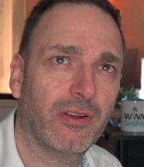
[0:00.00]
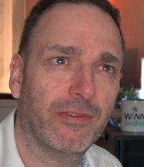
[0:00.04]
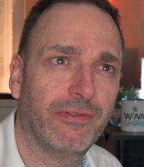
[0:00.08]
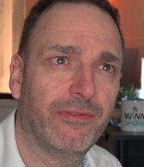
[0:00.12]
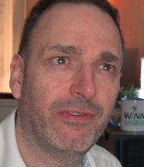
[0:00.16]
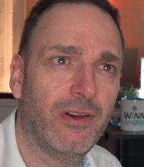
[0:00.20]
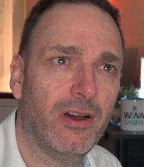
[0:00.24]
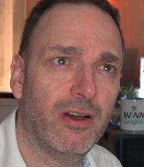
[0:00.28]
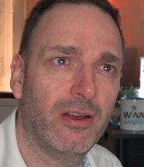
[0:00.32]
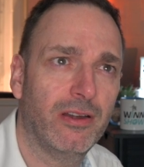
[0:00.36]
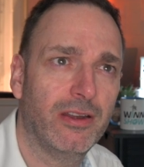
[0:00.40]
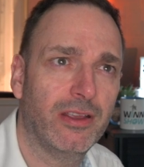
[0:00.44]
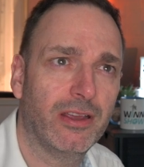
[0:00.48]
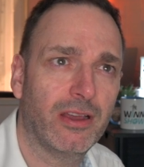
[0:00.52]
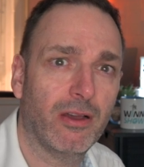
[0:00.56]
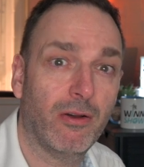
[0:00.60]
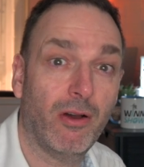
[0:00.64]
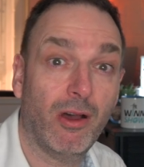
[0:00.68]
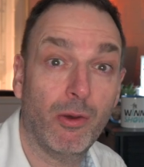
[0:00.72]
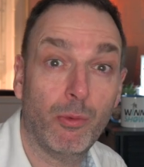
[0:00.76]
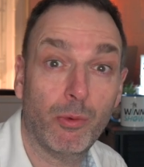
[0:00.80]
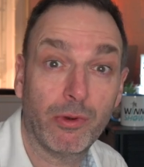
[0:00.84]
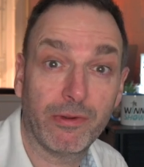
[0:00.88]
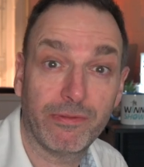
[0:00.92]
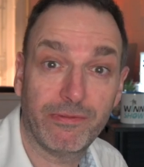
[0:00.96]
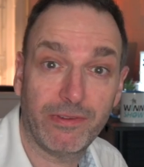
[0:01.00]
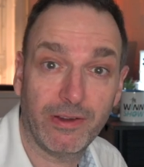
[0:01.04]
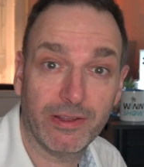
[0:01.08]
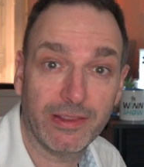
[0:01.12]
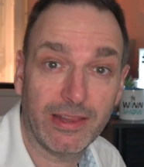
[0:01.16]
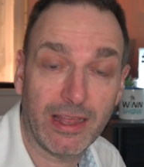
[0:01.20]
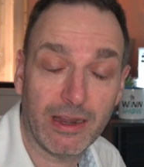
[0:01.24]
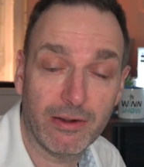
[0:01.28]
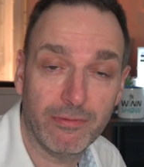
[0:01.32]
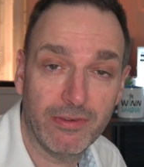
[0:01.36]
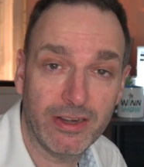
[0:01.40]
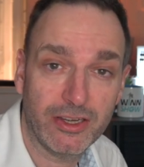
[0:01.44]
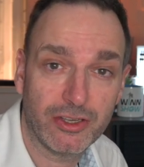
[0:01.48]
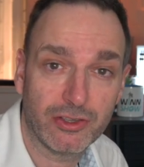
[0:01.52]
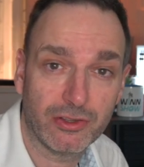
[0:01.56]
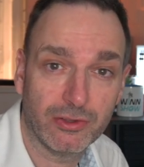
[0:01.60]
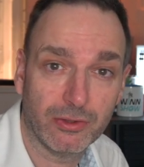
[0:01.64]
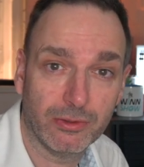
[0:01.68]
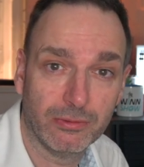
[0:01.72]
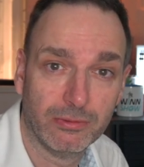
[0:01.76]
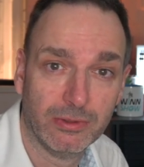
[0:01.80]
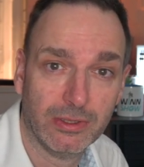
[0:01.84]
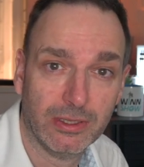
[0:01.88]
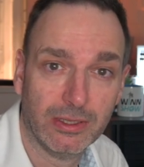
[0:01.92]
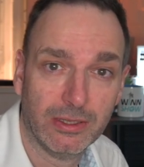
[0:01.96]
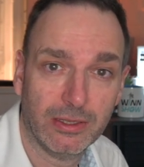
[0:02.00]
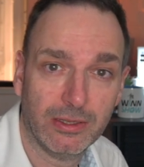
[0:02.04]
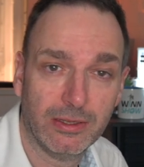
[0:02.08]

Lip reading: a file and you go, I want to find that original,